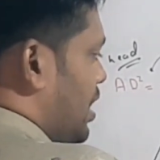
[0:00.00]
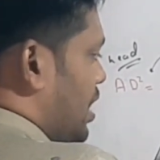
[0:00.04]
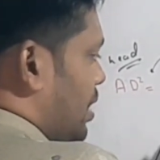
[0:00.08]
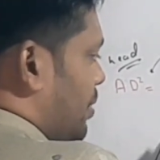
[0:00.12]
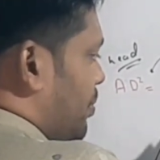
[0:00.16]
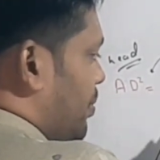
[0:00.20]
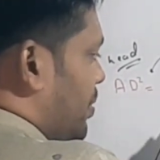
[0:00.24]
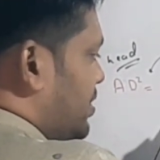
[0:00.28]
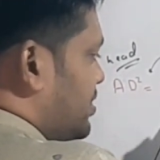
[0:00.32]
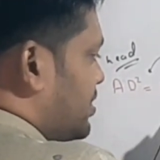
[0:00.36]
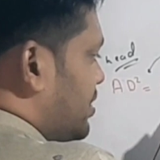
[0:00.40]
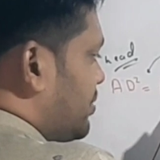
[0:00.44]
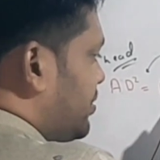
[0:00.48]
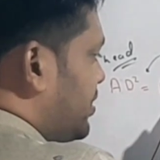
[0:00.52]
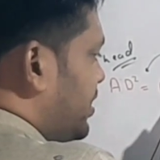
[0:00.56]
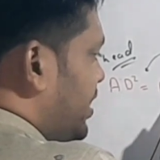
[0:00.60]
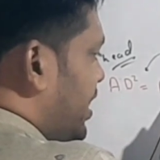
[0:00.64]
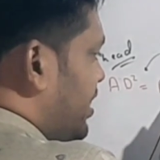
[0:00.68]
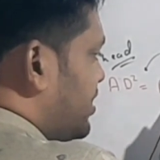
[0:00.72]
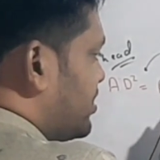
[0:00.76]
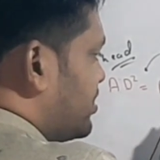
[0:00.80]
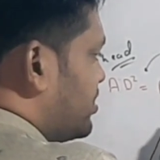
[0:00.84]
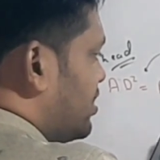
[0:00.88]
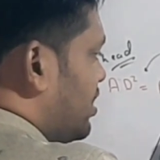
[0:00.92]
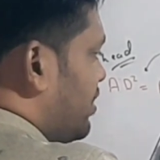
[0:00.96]
But something
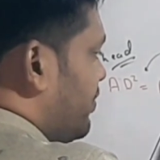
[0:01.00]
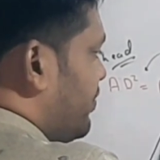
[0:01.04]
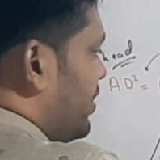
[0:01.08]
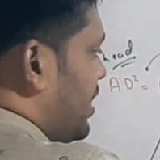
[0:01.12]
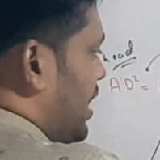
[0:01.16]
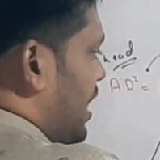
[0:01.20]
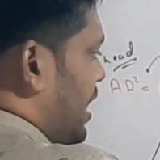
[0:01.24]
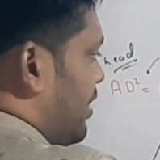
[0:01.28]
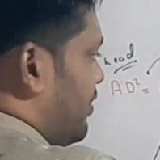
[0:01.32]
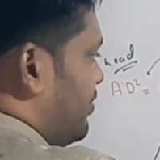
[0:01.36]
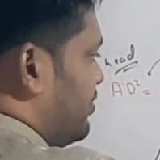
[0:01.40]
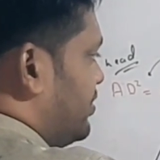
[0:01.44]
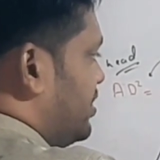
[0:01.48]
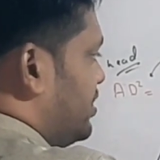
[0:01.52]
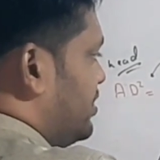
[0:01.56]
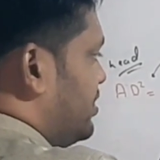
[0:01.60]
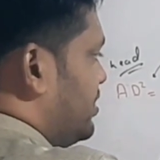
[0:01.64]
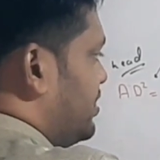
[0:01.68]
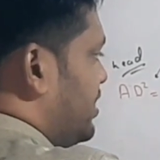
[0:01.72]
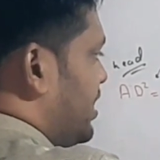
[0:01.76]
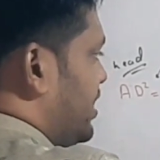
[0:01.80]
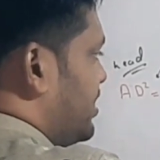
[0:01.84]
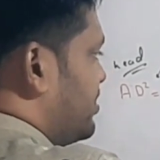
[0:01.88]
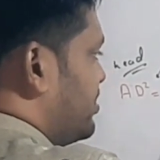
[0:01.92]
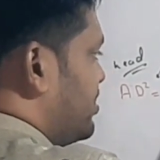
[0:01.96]
extra we have, this is
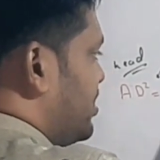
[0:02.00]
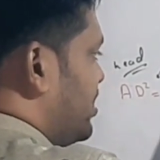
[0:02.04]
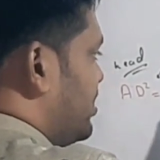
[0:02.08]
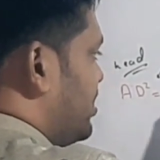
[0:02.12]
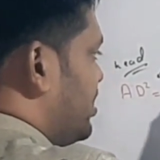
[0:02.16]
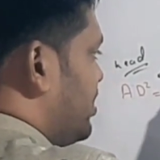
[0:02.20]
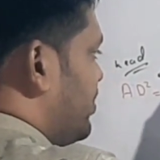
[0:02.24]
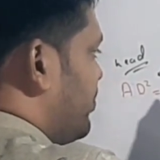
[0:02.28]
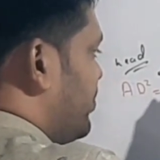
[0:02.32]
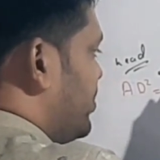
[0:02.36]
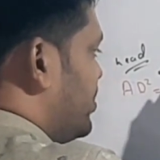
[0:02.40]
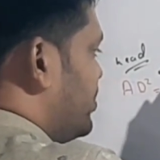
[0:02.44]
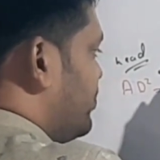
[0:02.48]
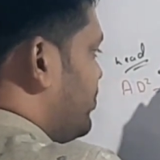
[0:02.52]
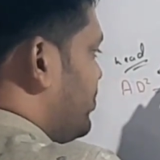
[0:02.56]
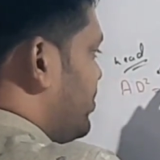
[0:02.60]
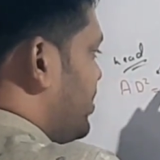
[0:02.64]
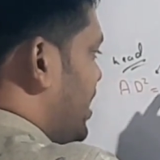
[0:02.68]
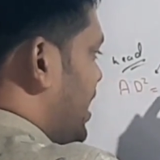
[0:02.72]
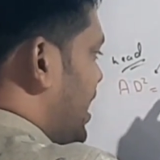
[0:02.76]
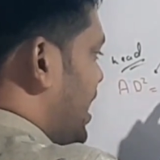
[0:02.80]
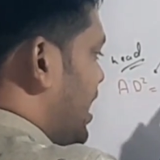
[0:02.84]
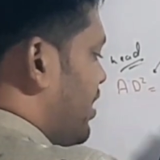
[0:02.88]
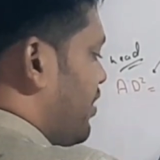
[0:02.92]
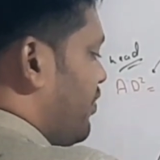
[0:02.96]
the extra thing which we
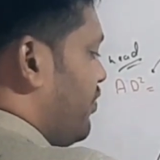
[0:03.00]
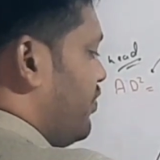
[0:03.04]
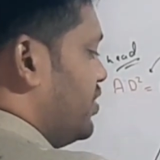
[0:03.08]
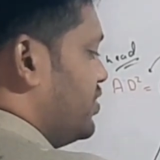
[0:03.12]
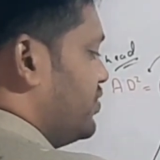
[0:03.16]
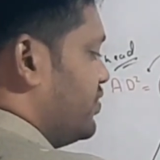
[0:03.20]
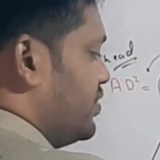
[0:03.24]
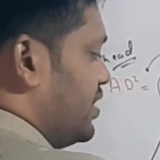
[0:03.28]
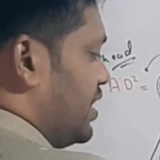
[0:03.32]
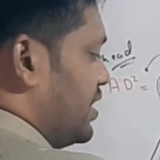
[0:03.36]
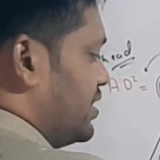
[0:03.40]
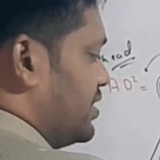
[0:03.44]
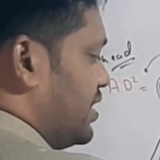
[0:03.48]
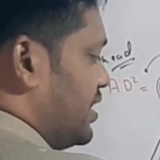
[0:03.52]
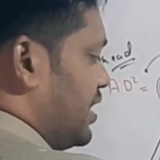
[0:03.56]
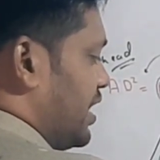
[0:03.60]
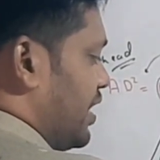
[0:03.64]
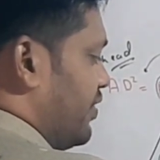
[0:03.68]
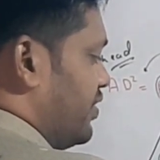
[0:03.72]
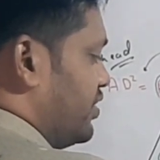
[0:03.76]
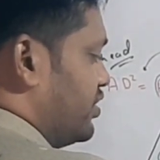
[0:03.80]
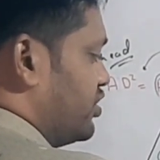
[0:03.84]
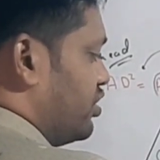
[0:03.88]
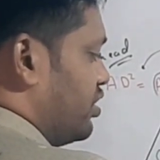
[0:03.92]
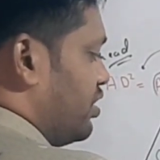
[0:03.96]
have, which we doesn't have.
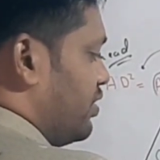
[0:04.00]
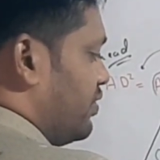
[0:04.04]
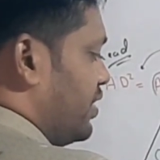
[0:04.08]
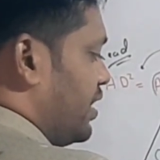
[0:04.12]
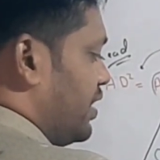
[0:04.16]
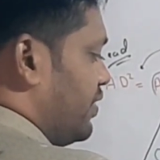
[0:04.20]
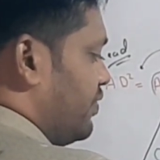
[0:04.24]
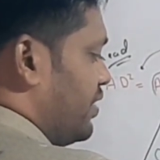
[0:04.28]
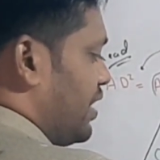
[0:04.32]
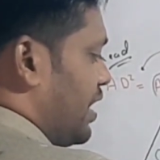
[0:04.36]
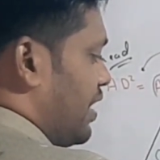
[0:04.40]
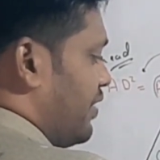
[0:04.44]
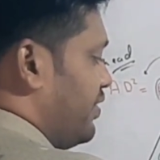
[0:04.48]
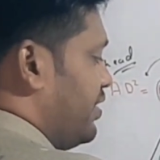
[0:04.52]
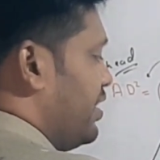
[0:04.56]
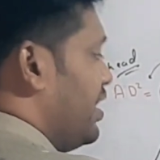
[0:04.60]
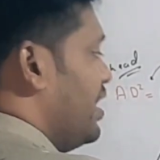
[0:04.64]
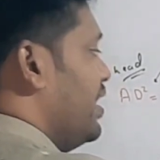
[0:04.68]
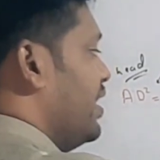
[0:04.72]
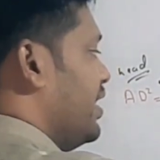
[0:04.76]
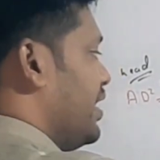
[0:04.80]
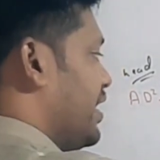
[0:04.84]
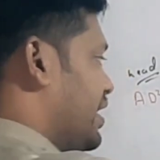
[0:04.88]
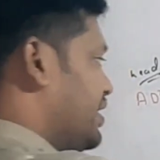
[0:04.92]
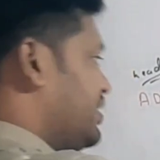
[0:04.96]
Instead of that we are having
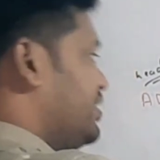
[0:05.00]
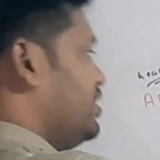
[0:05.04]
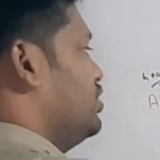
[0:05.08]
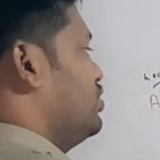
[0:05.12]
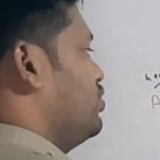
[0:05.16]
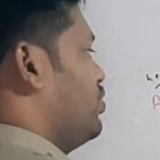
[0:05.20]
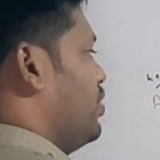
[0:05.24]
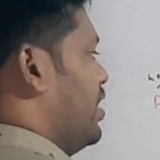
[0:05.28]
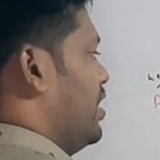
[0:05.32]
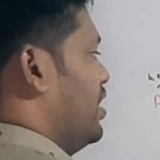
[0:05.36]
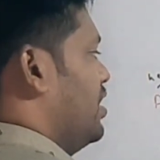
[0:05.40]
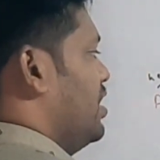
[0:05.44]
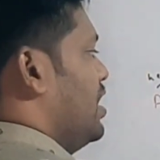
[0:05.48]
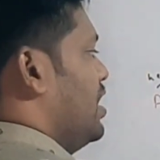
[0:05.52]
ac square,